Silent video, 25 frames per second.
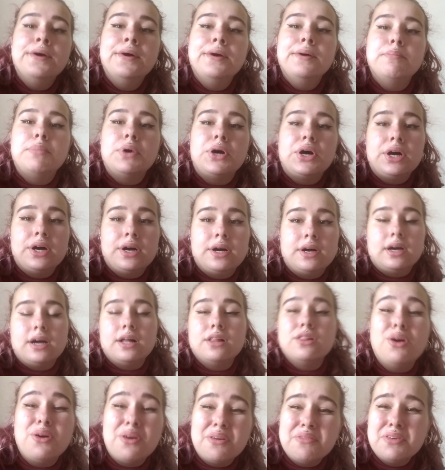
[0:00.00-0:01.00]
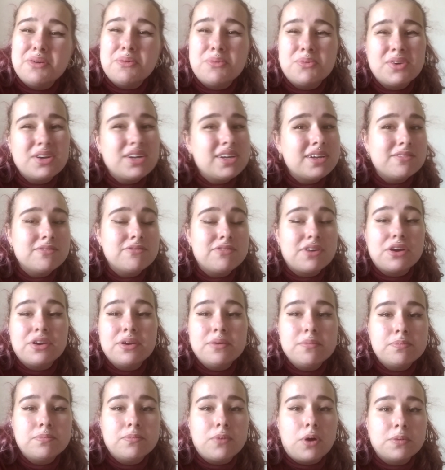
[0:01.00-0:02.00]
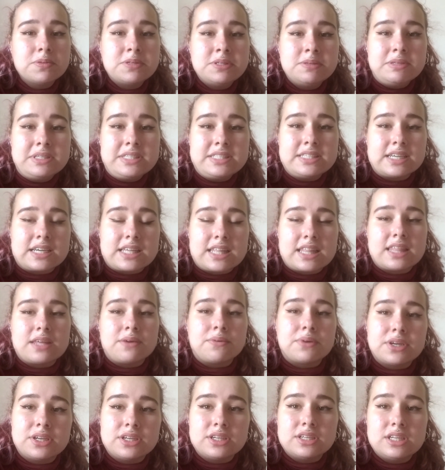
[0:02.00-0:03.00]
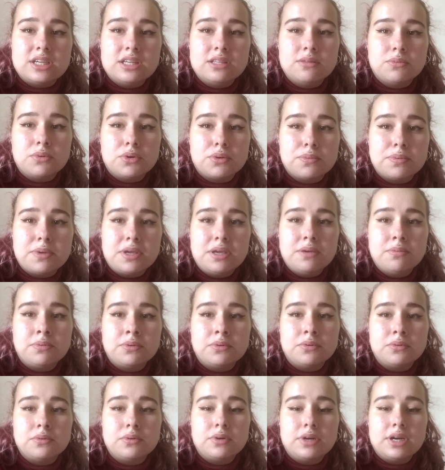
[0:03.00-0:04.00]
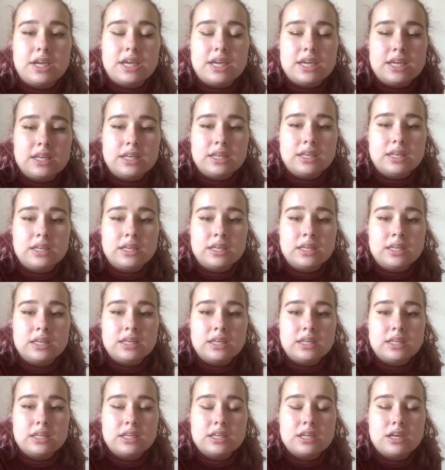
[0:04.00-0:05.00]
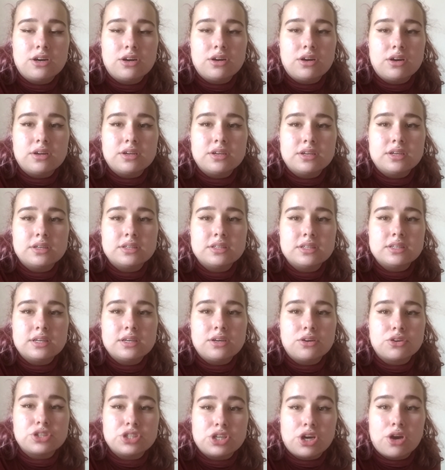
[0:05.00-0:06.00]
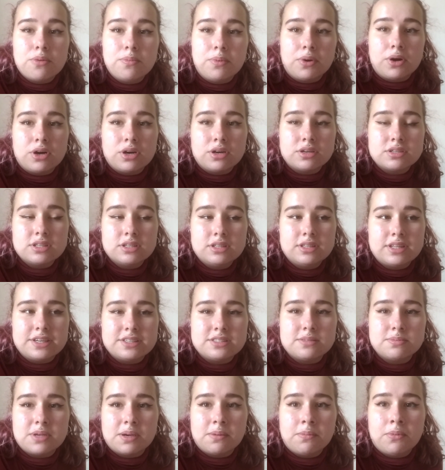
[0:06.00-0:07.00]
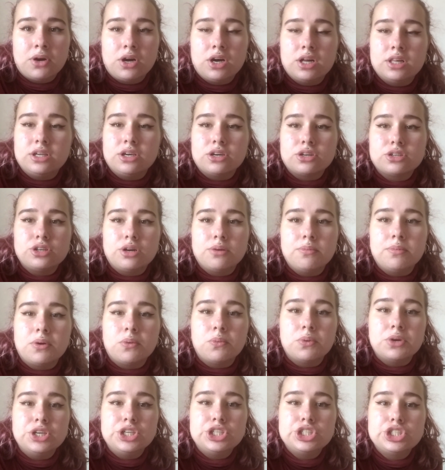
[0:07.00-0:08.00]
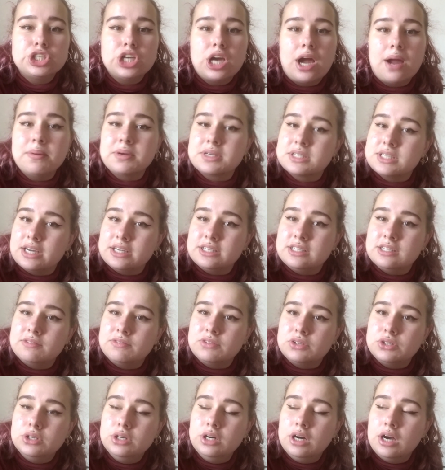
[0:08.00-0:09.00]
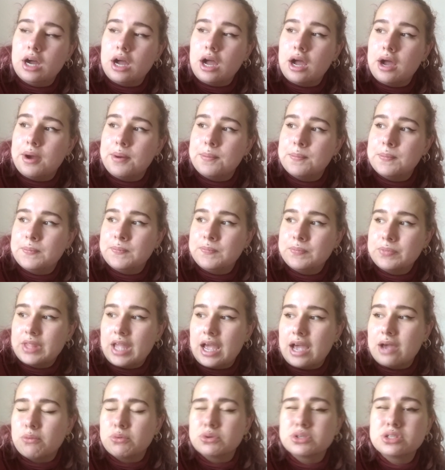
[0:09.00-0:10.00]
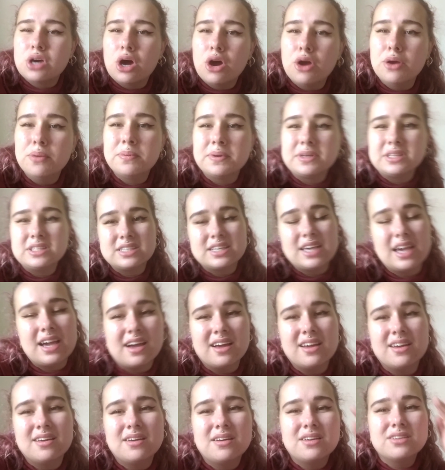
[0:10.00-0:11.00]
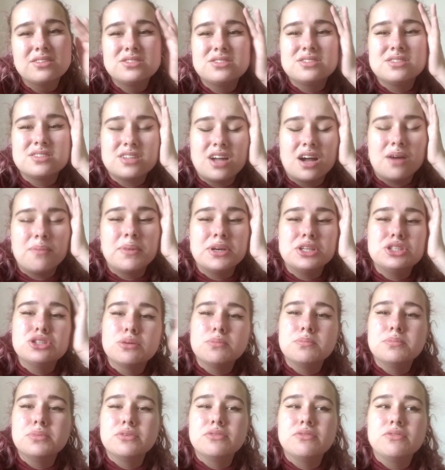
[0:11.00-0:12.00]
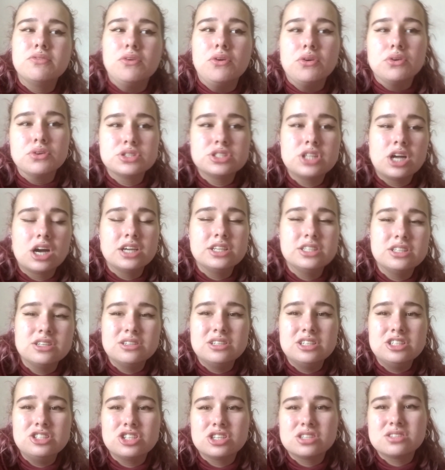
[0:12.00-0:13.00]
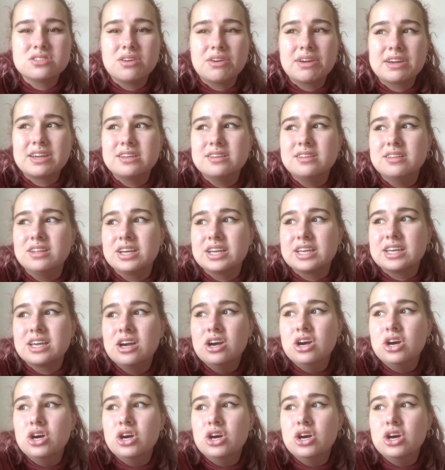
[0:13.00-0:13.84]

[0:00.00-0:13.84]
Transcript: But a lot of them were very optimistic that they were going to need more people in October, late September, early October, which I'm excited for. I was hoping to start my job before starting uni just so I could like